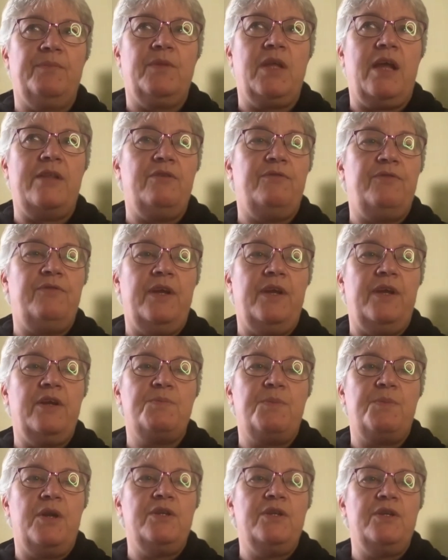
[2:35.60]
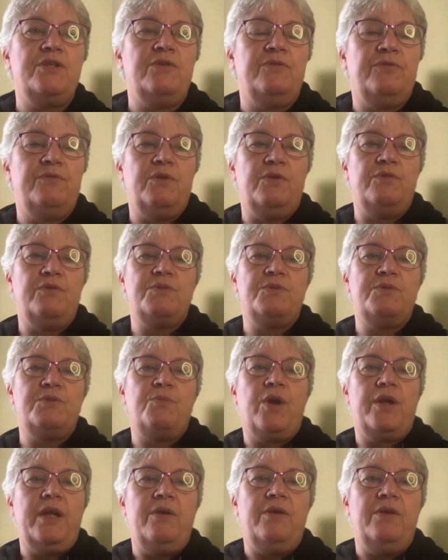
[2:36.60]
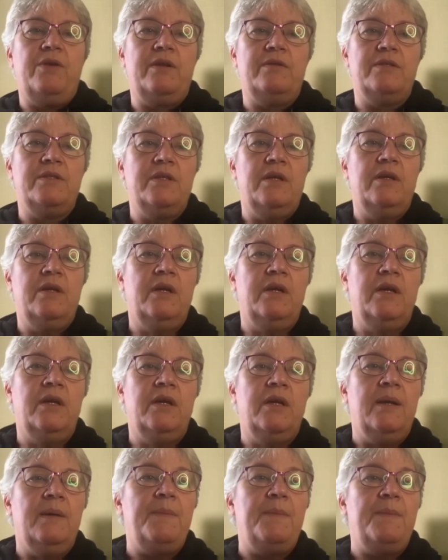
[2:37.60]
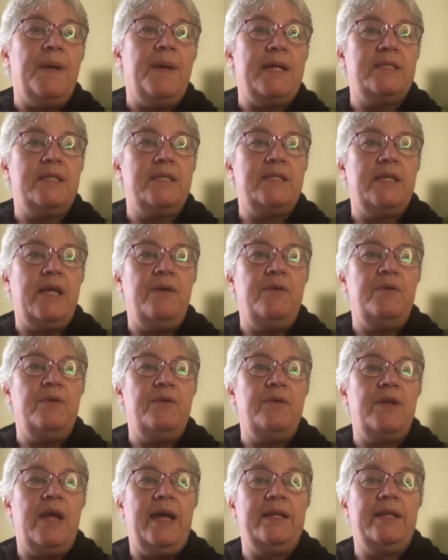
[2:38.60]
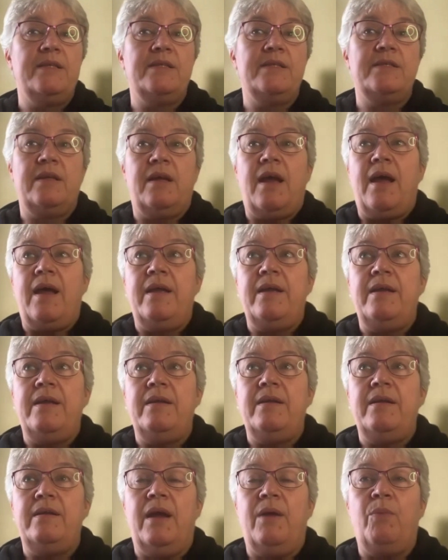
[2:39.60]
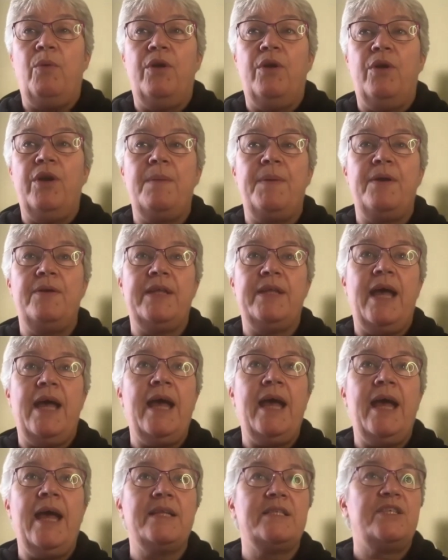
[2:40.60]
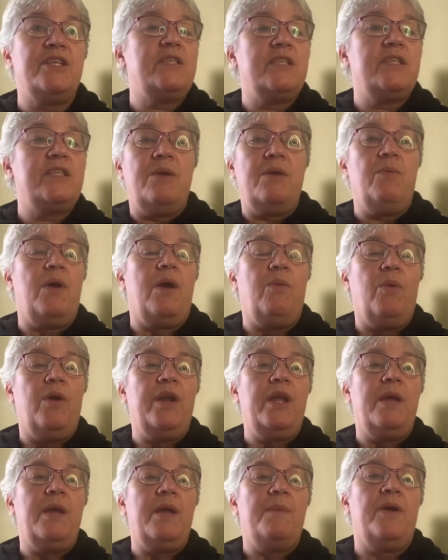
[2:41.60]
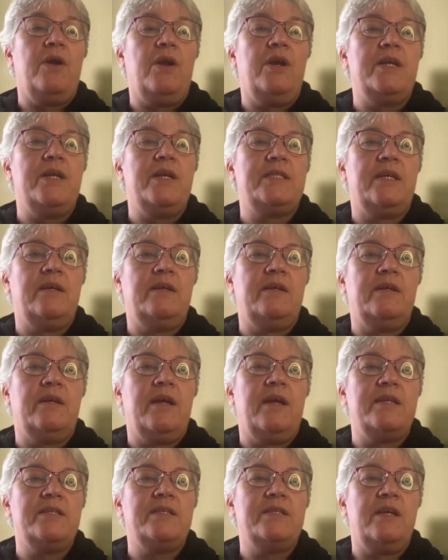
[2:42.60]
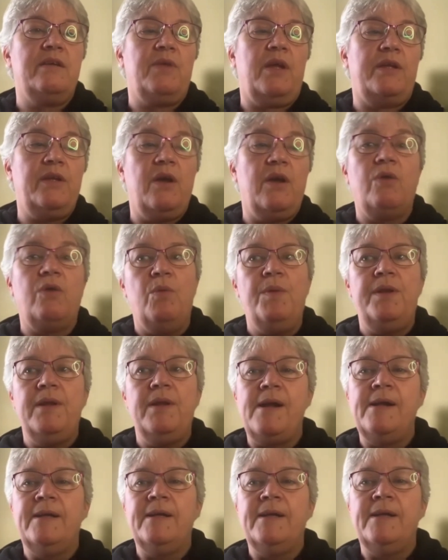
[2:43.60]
had their fingers burned, who've spoken out and been battered down, and I worry about that. Just as I worry about her as a young woman,